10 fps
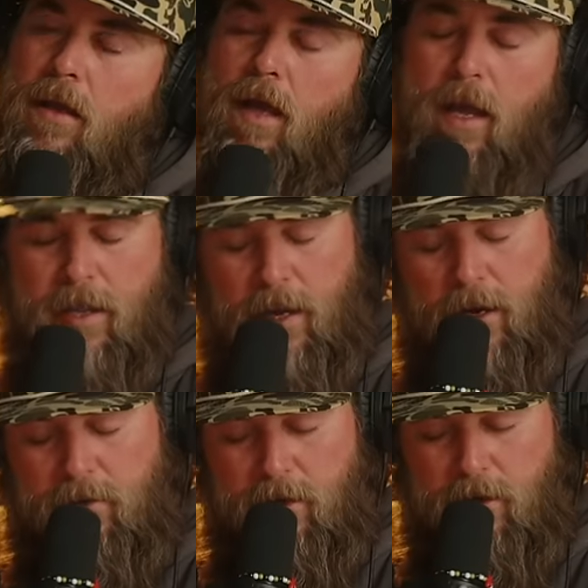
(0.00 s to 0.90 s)
I got
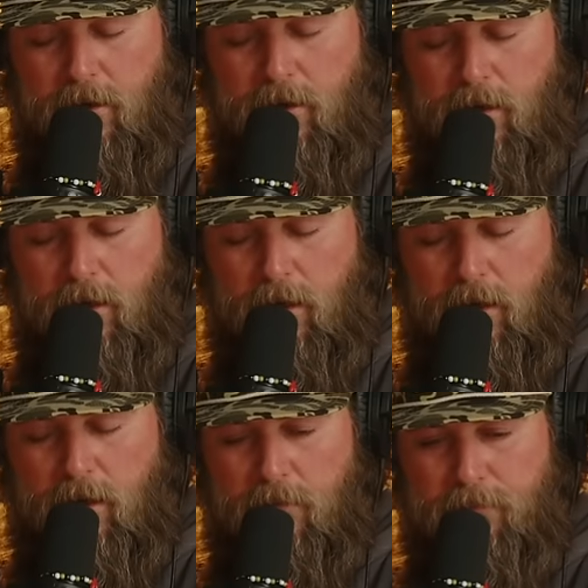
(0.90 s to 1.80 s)
out there
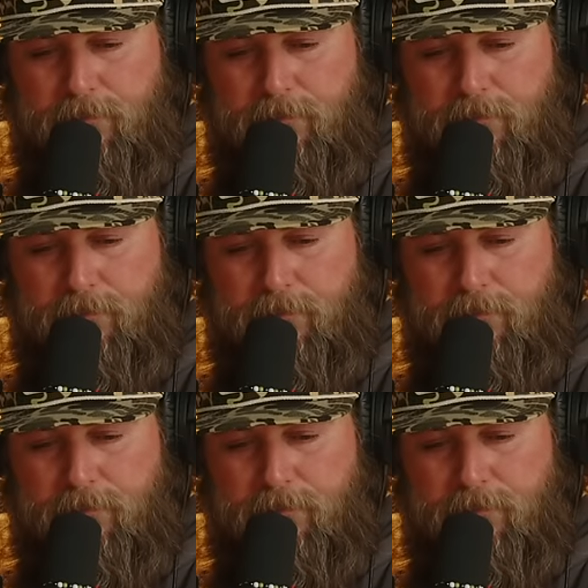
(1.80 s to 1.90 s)
uh,